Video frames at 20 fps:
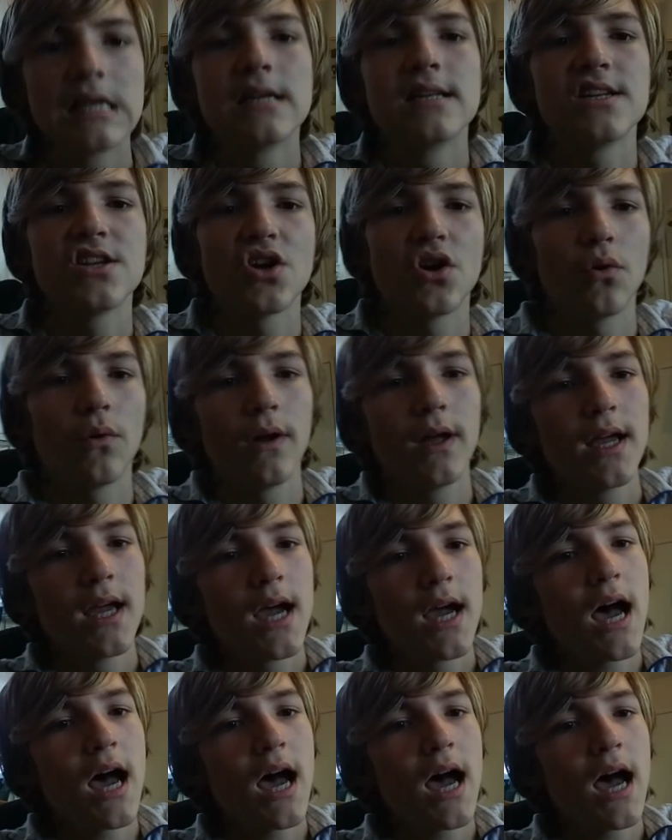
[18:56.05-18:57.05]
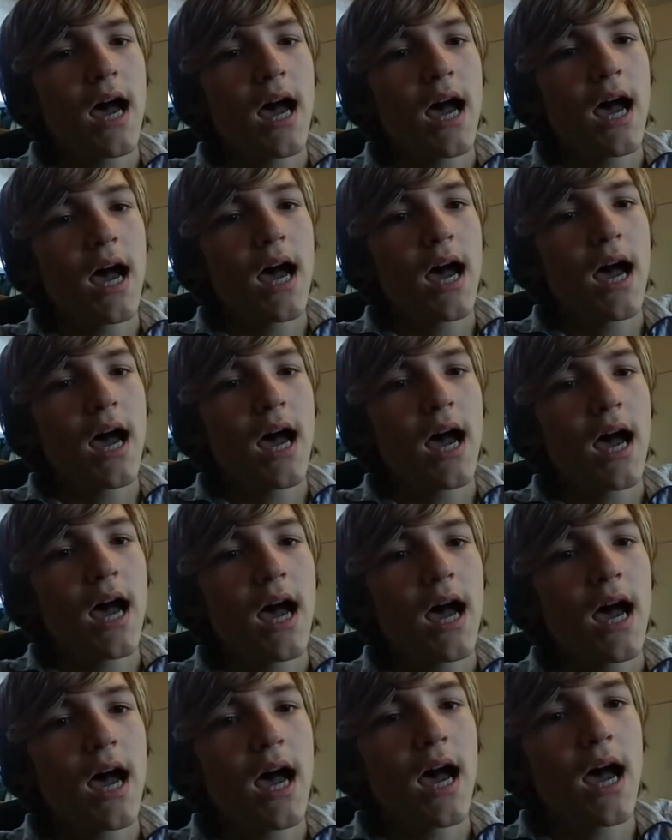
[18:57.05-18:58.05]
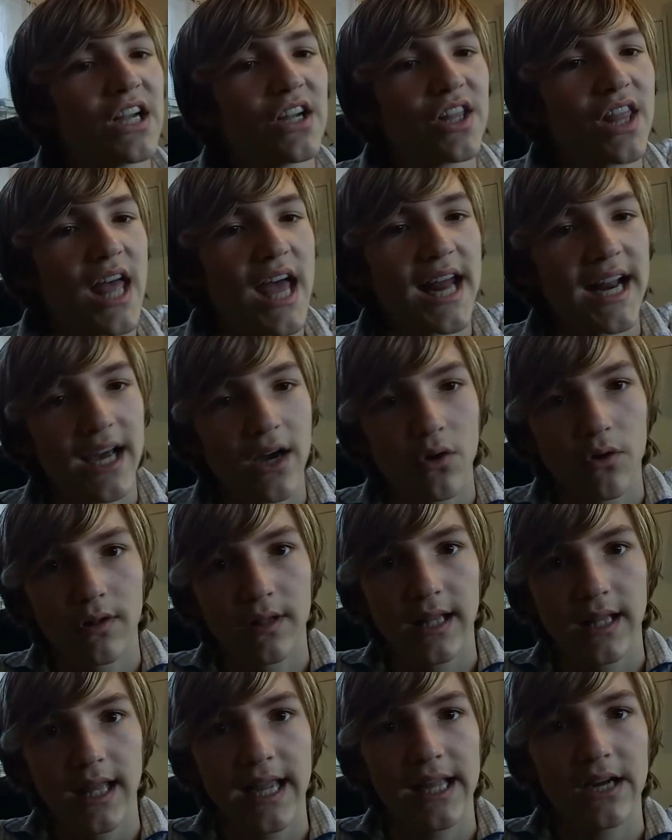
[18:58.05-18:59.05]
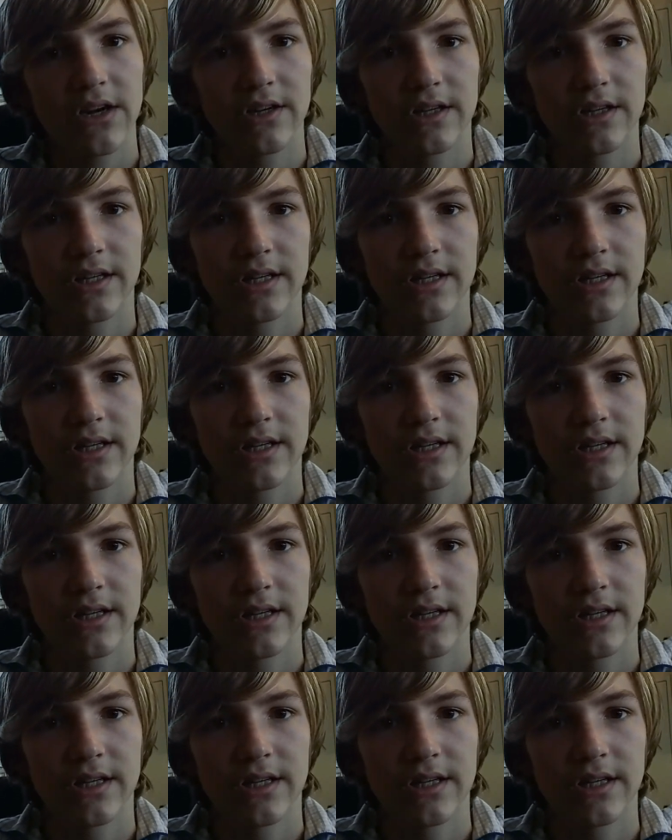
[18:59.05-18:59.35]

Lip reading: No. I'm gonna have to figure that out later.